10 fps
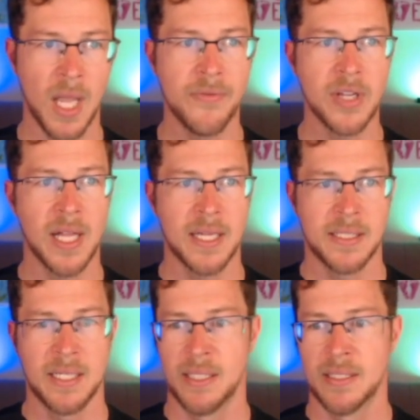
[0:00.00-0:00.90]
Every class
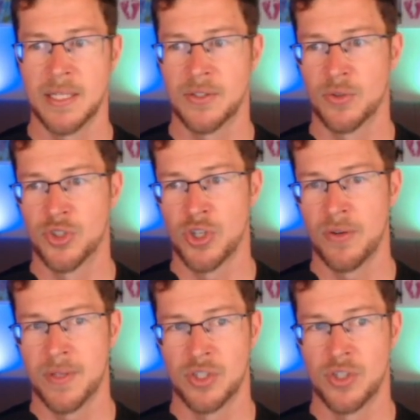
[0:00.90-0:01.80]
has this nice little
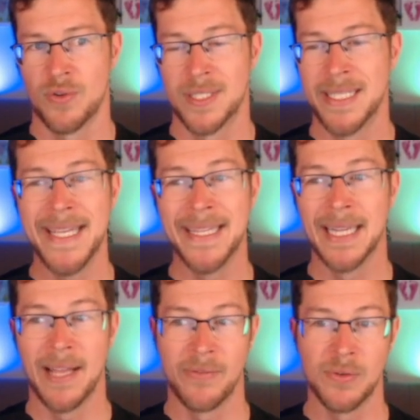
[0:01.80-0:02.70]
chart that shows
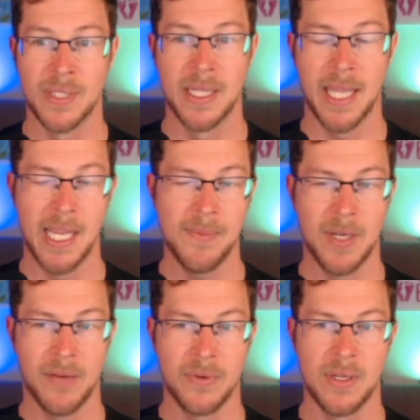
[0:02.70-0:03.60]
10 levels in the game,
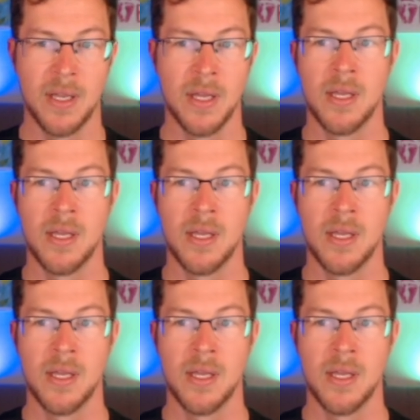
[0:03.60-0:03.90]
and every